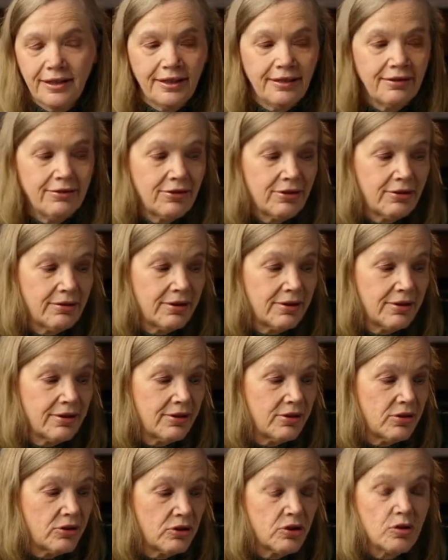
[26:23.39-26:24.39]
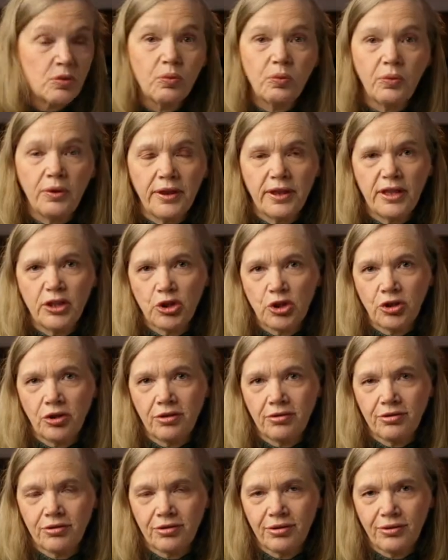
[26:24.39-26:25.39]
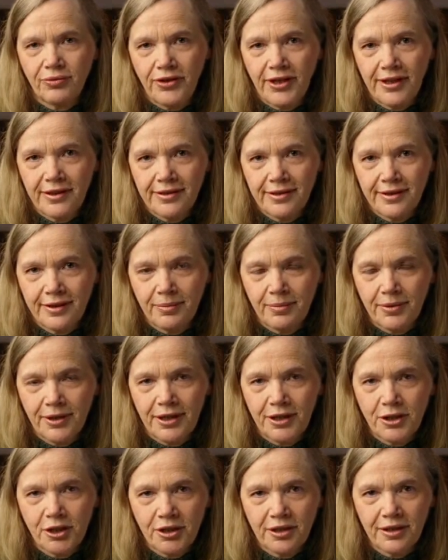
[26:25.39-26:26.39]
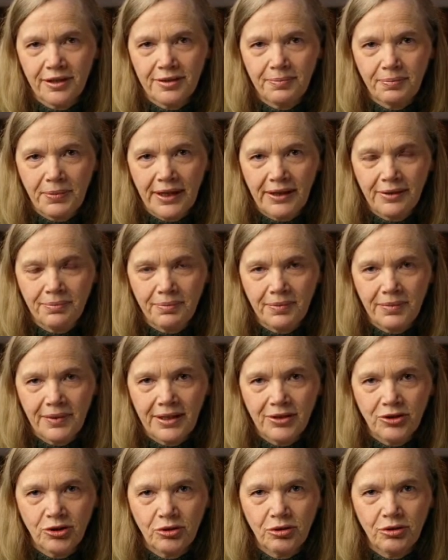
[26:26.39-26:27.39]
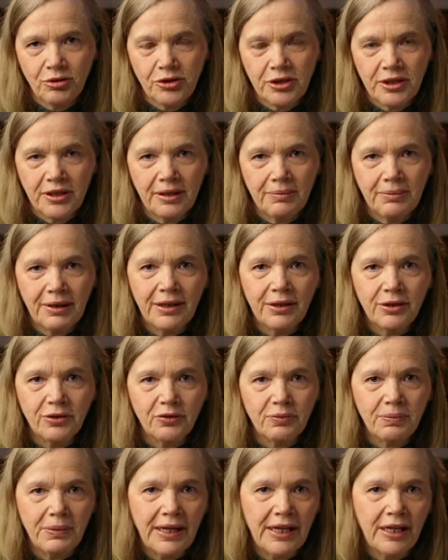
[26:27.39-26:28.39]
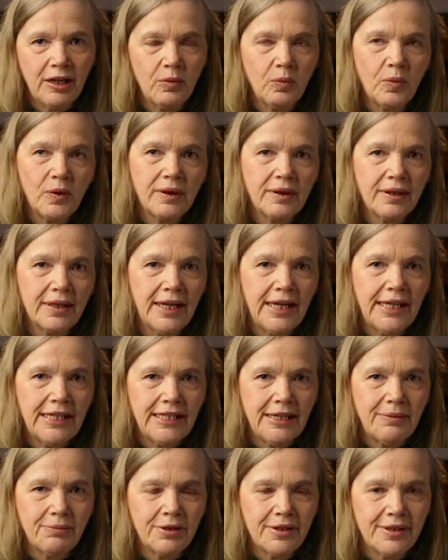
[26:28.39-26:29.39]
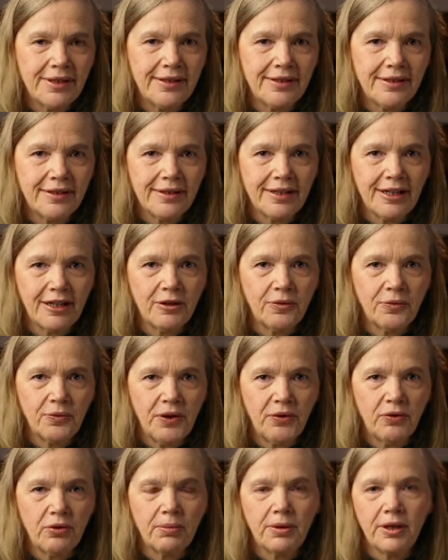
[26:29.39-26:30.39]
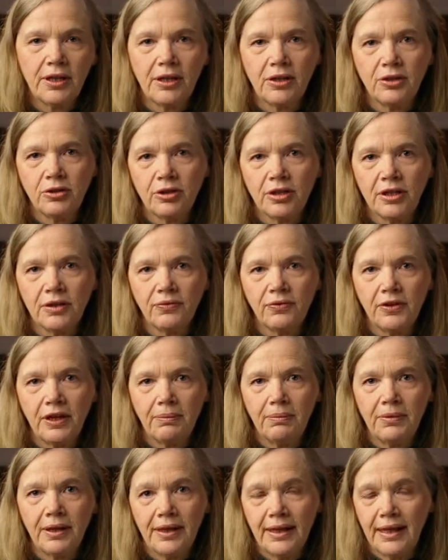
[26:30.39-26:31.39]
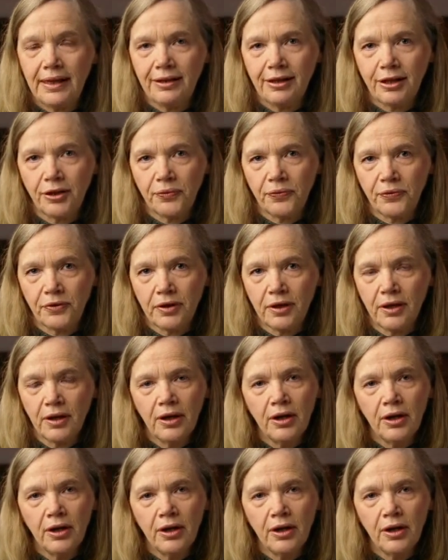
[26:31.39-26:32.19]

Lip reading: And so this is just the start of that celebrations, by starting the month of May with a 10% discount for everybody, to give them that gift